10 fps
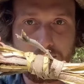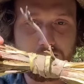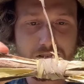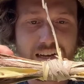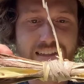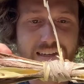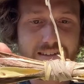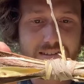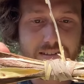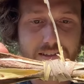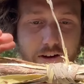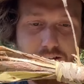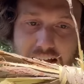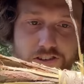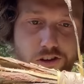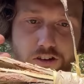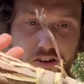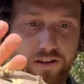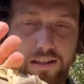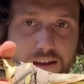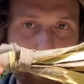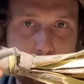bundles like this, you can actually just leave